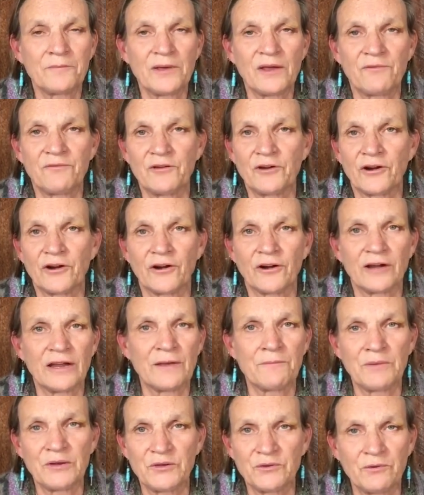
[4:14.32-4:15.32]
if you're
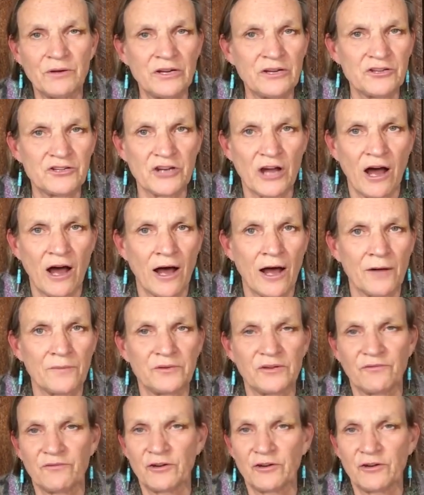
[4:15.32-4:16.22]
in between jobs,